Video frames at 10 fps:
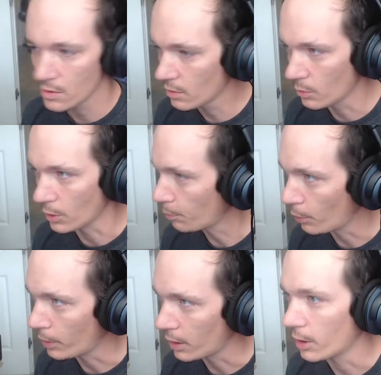with
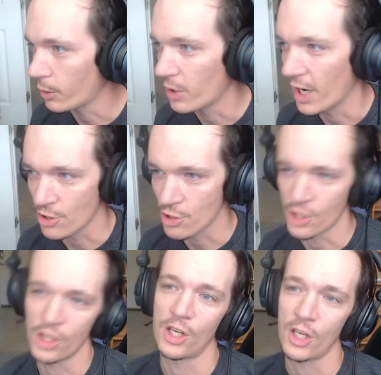pouring liquid
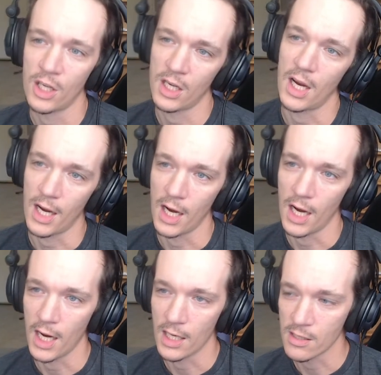nitrogen
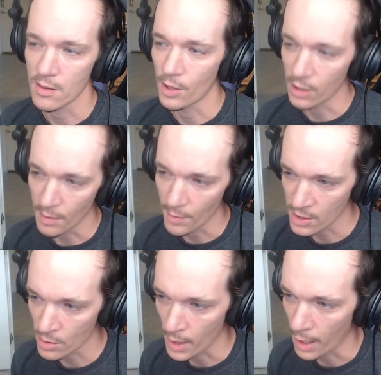and some of the limits
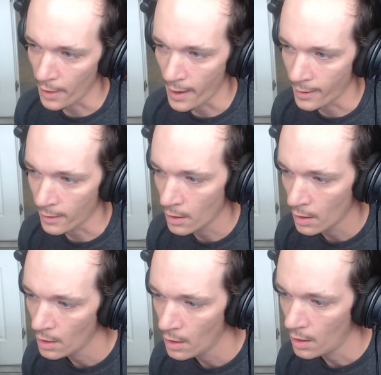around that.
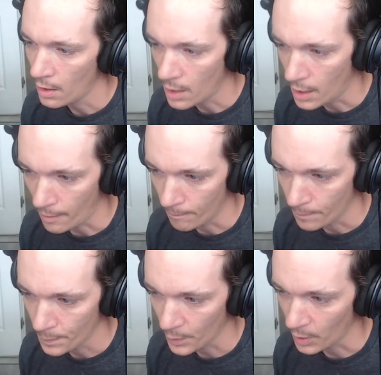Um,
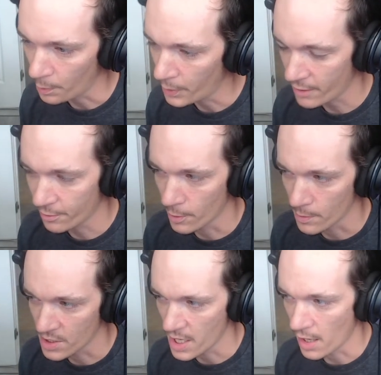but the platforms
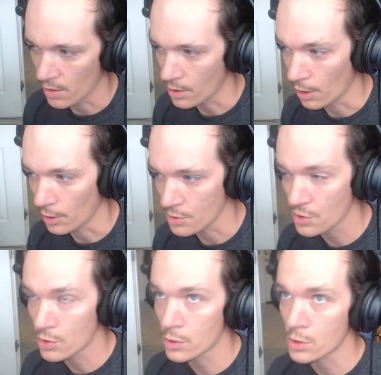now are
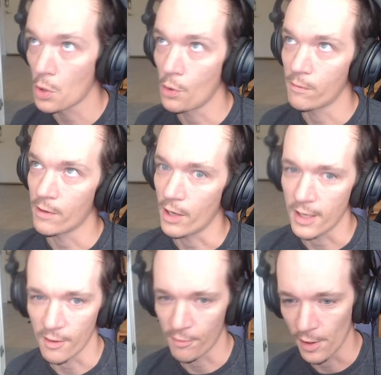so very
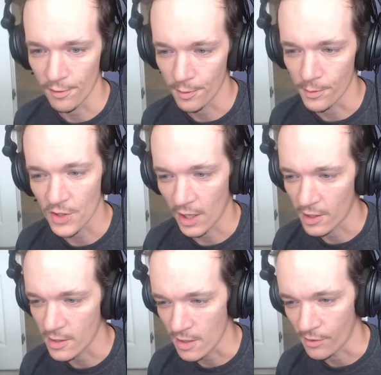different from socket
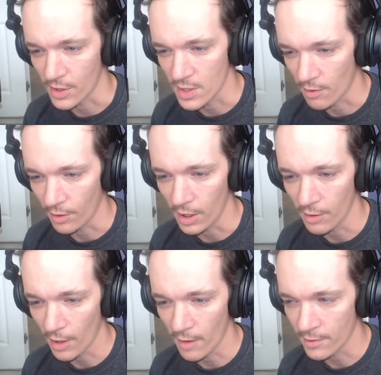
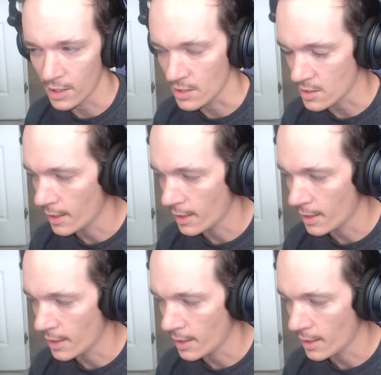775 days.